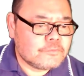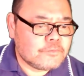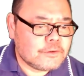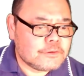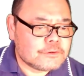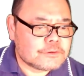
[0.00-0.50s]

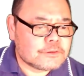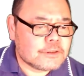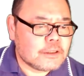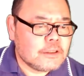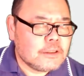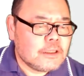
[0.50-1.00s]
finished
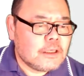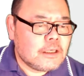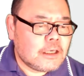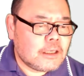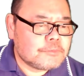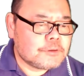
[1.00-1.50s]
uh,
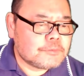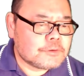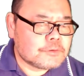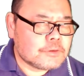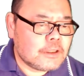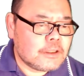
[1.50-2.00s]

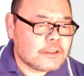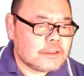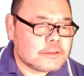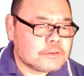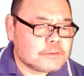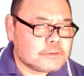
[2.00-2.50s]
optimal,
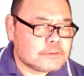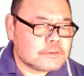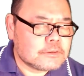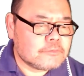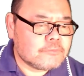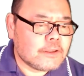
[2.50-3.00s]
uh,
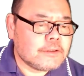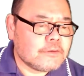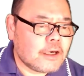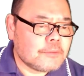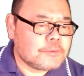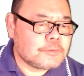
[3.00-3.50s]
find the
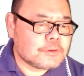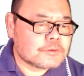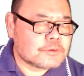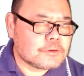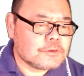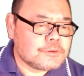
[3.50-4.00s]
optimal
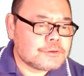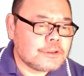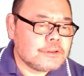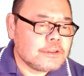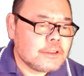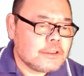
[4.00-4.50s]

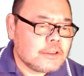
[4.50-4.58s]
solution.